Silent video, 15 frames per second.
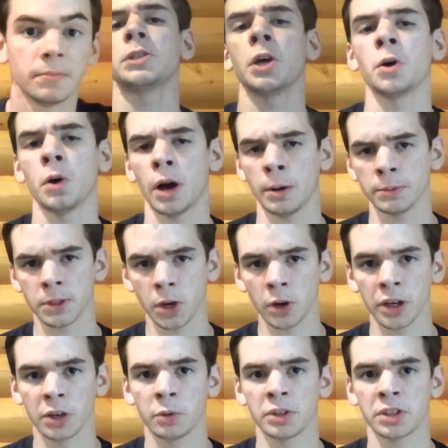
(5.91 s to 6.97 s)
So I'm
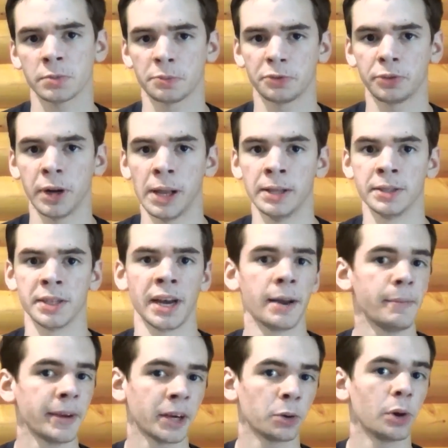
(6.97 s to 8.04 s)
talking with some friends and I
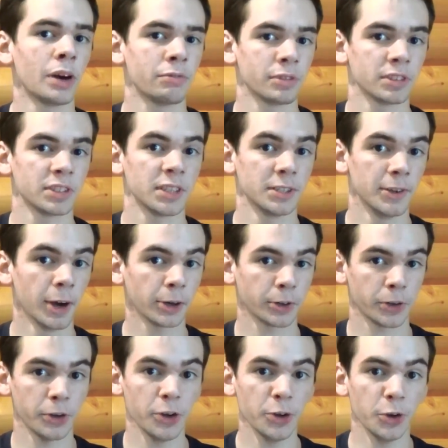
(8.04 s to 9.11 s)
make a reference to
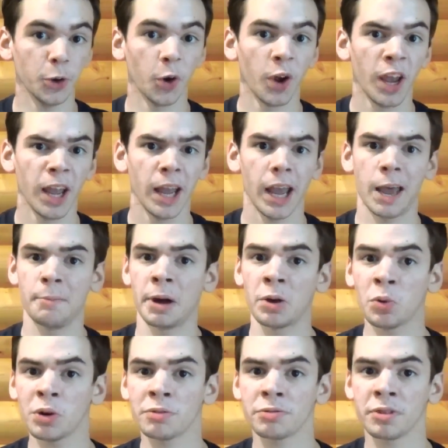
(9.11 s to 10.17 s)
Doctor Who, and my
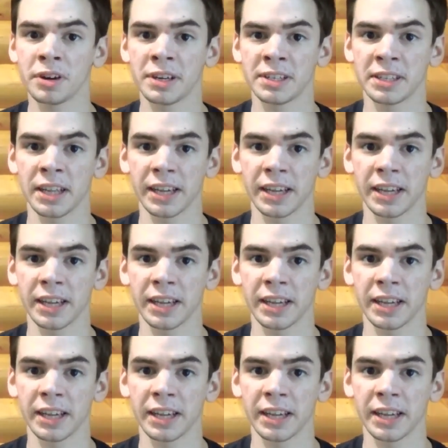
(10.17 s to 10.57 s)
one friend is